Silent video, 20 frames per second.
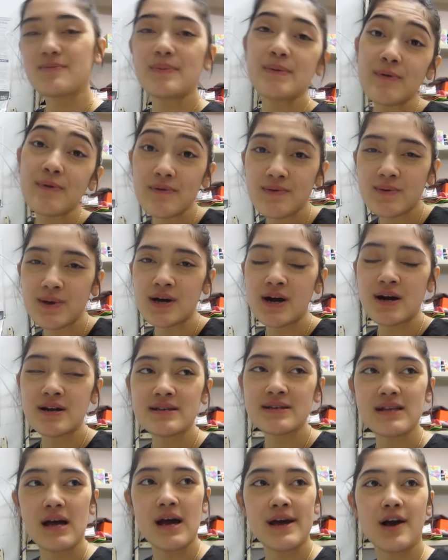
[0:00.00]
to be perfectly
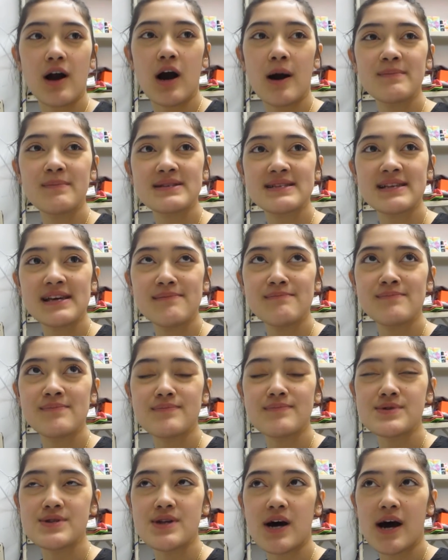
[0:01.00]
honest, I compensate
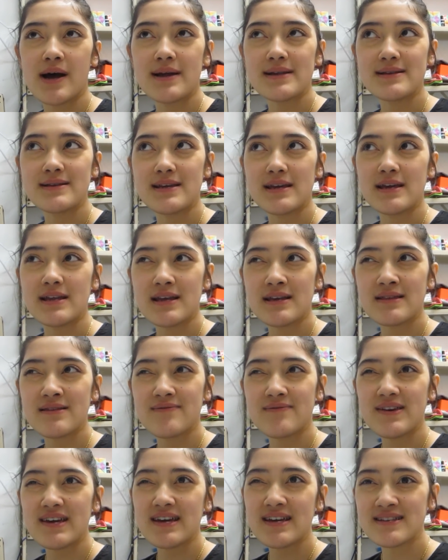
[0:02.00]
not eating the
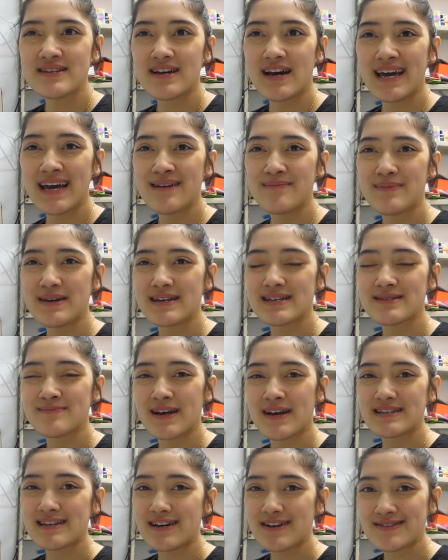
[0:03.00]
vegan diet because my
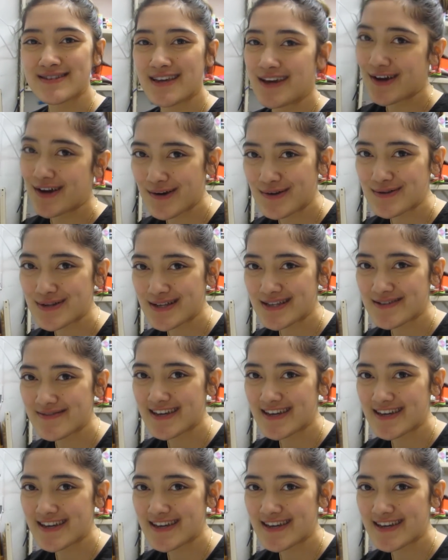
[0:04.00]
entire skincare routine is